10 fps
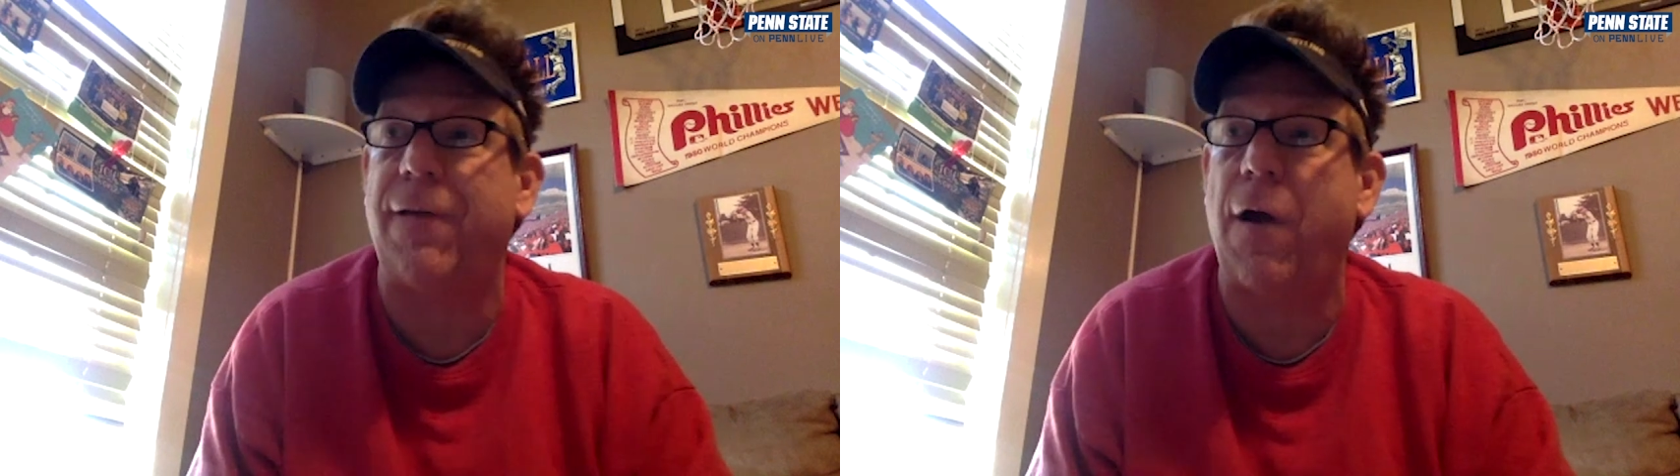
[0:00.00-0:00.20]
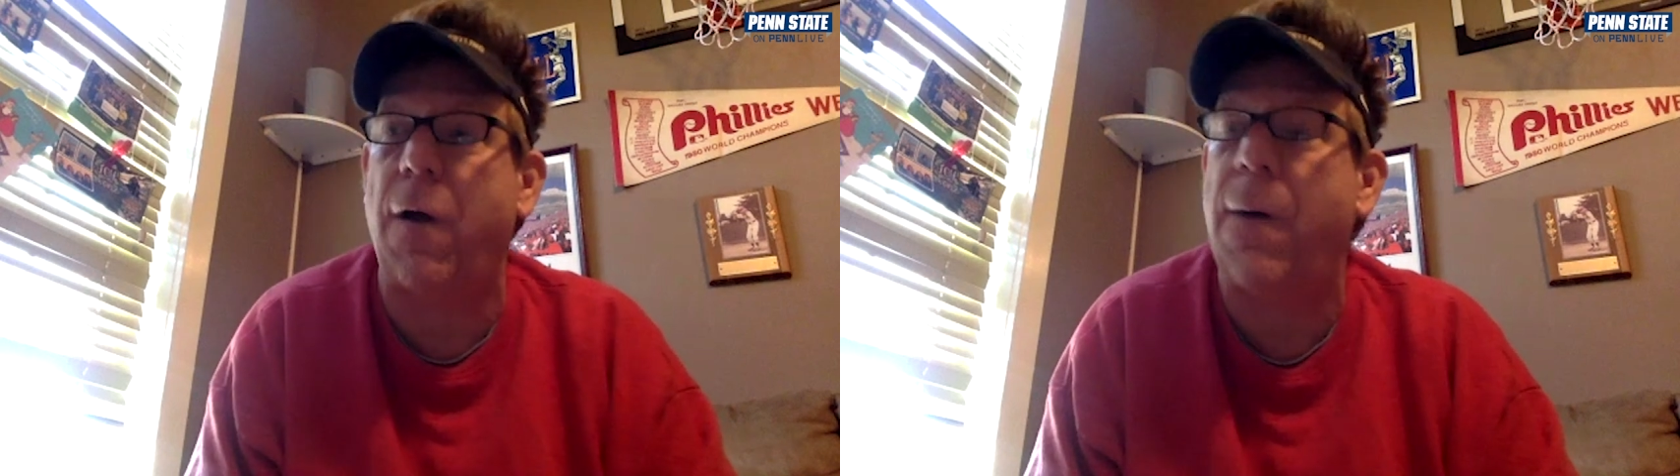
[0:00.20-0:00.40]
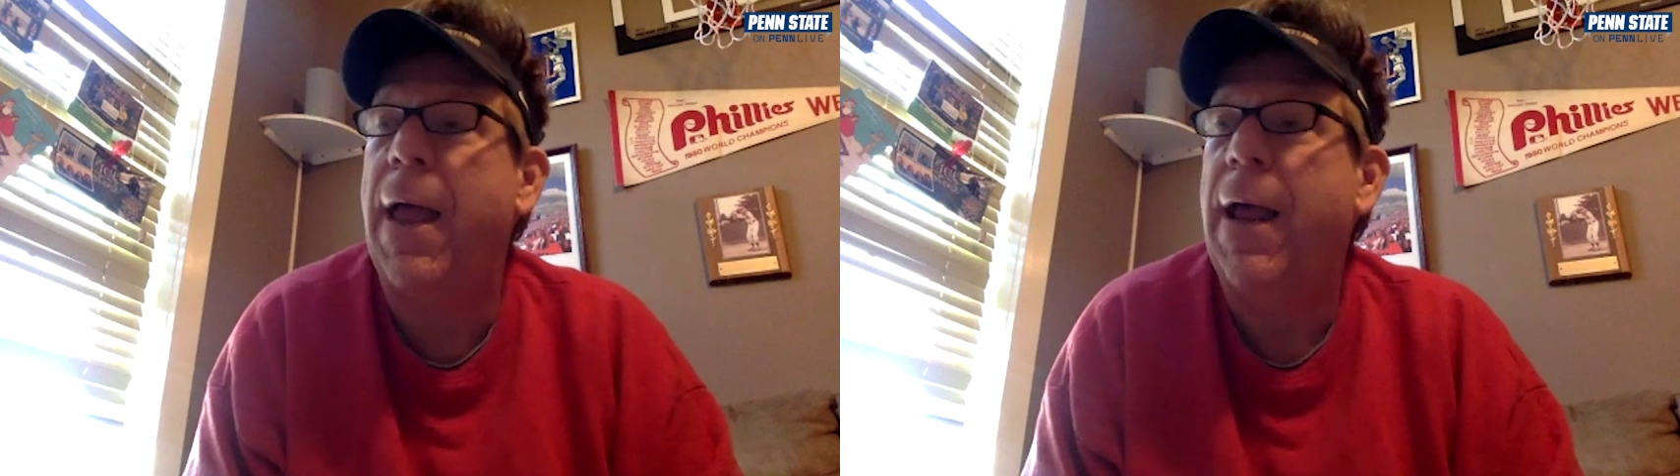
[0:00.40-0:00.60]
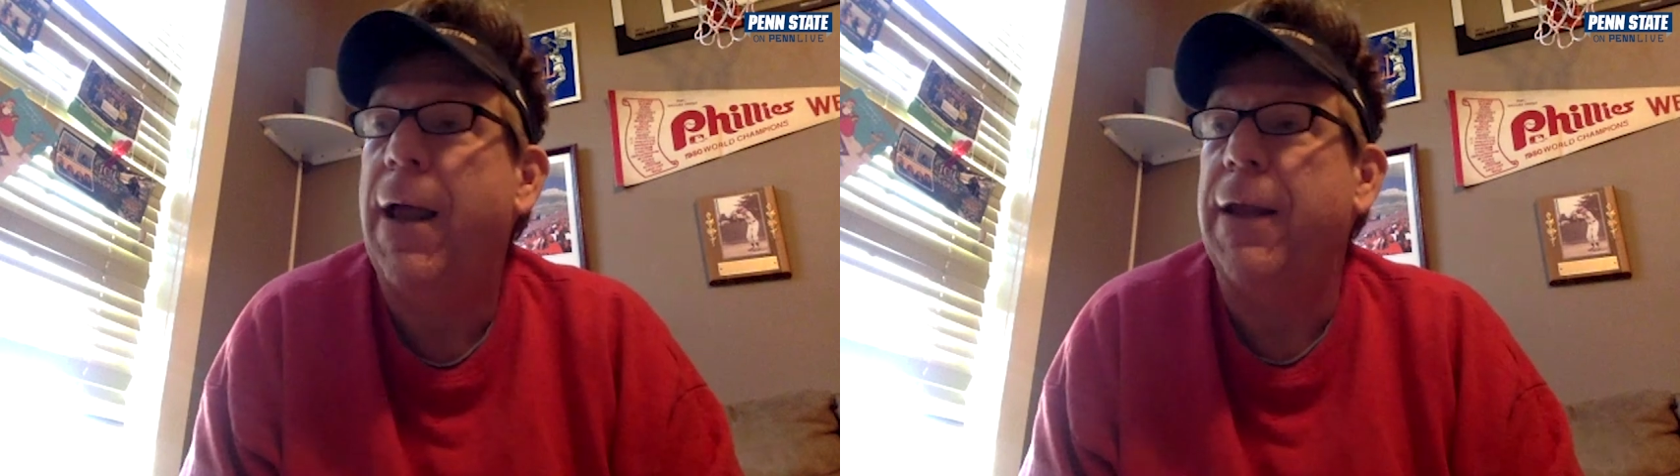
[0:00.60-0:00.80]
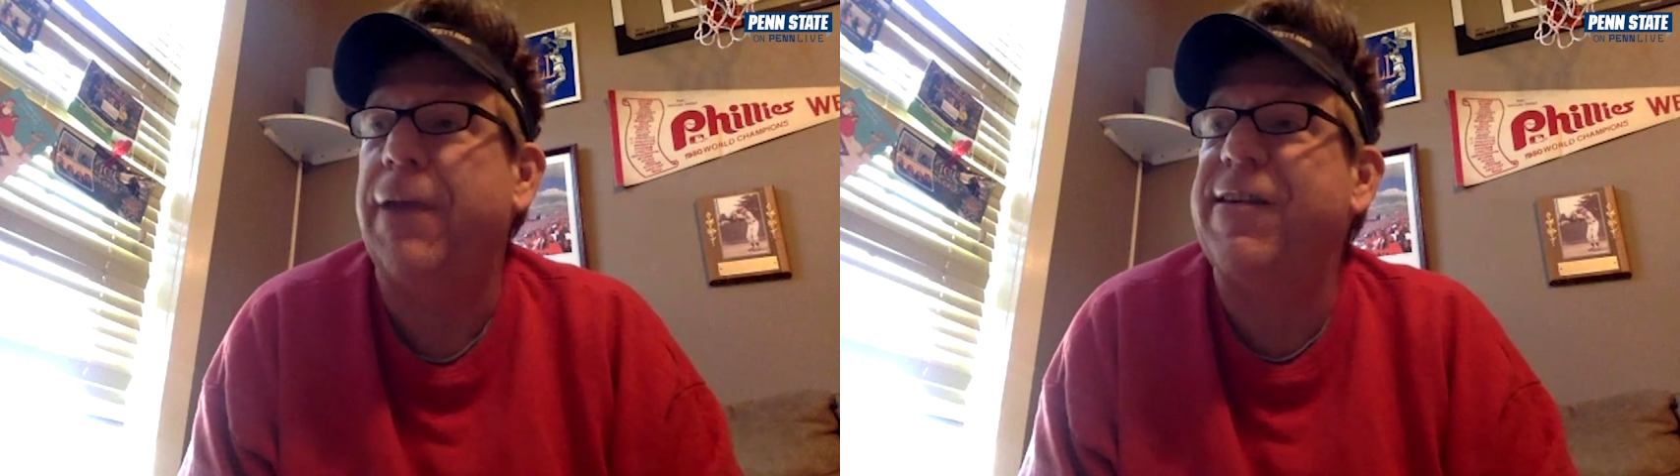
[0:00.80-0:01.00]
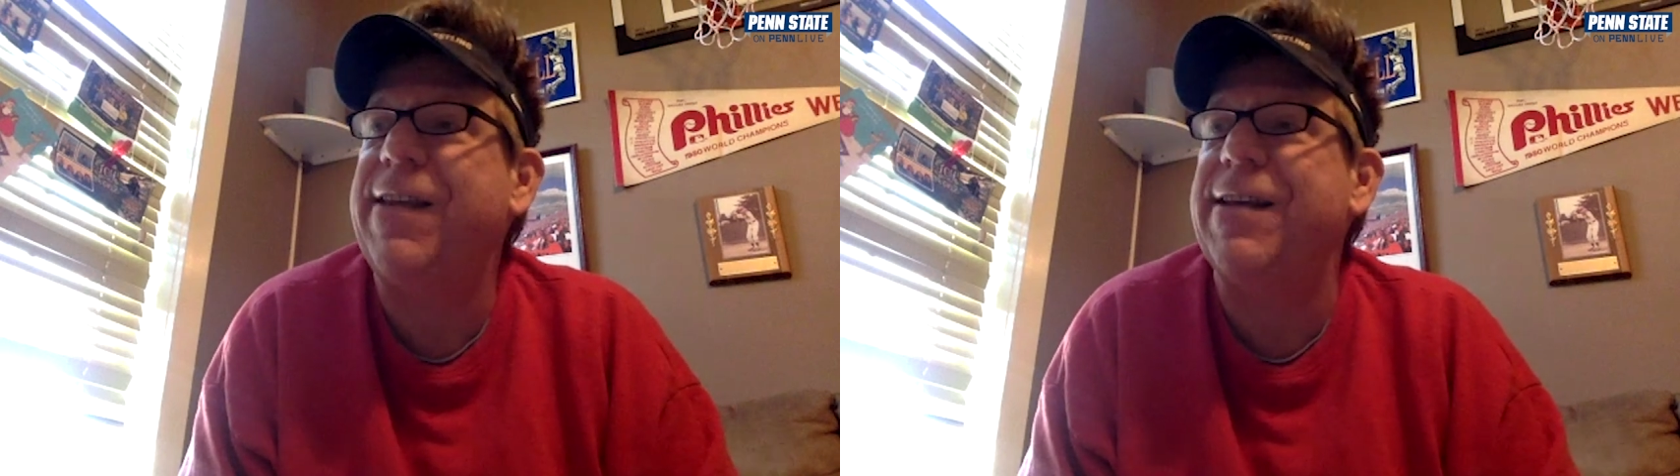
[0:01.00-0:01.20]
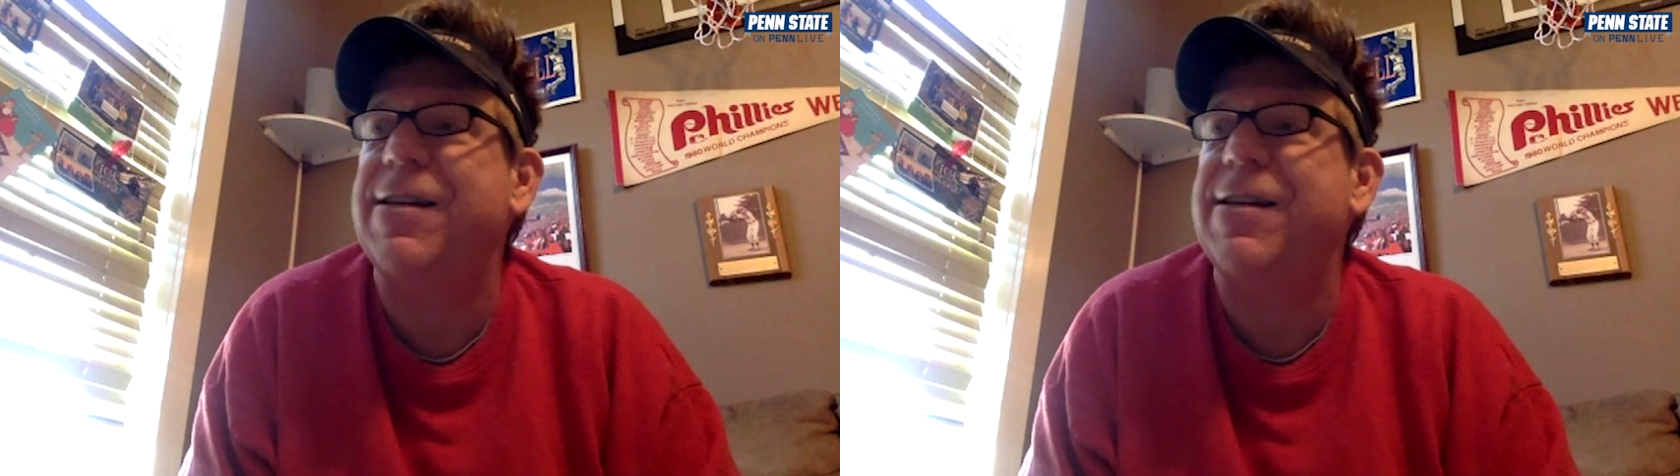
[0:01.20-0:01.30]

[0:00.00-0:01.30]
So you see these